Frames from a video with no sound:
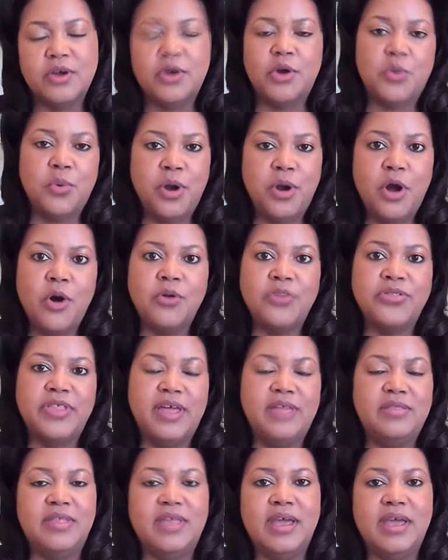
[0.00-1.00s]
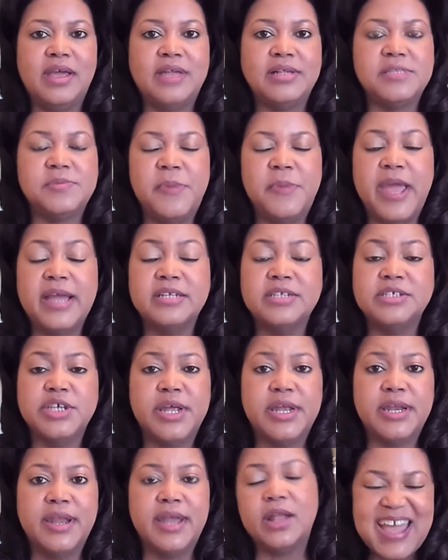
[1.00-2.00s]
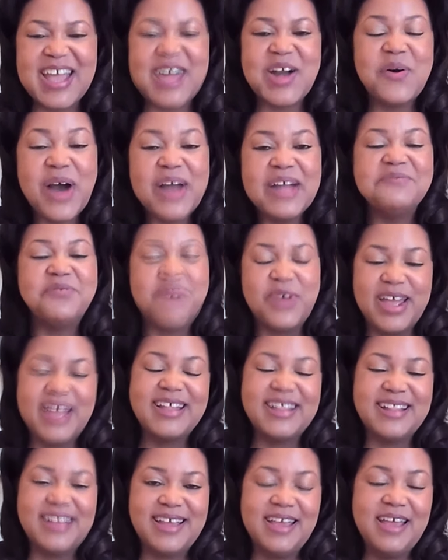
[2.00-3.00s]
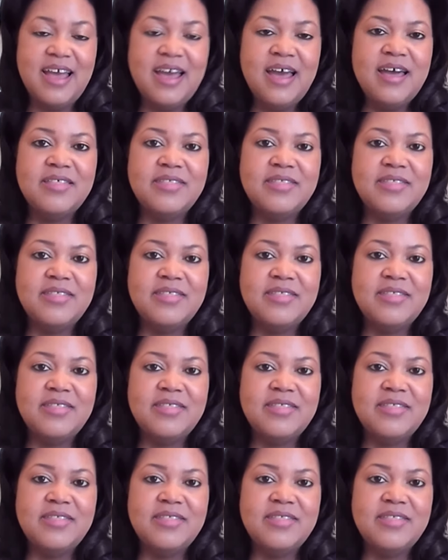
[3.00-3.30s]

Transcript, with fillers: the growth and the expansion and, quite frankly,